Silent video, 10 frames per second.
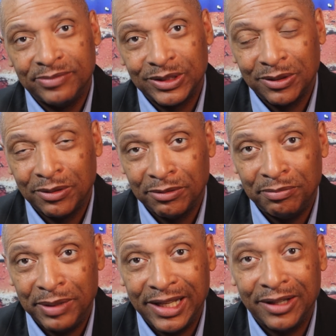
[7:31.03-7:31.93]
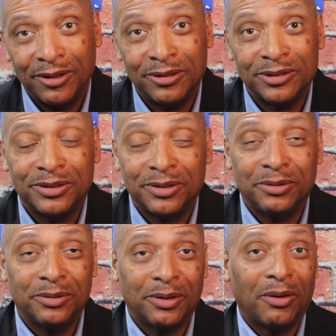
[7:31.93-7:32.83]
sort of beginners
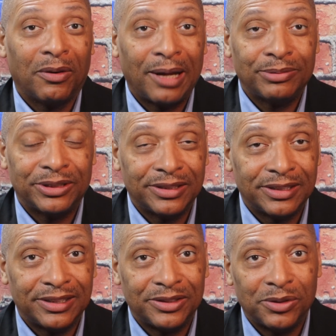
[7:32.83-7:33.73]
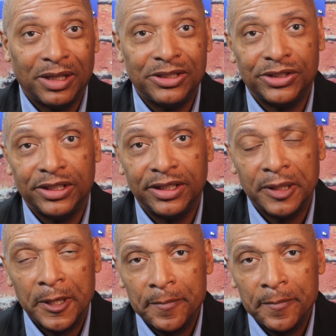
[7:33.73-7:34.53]
to the whole options situation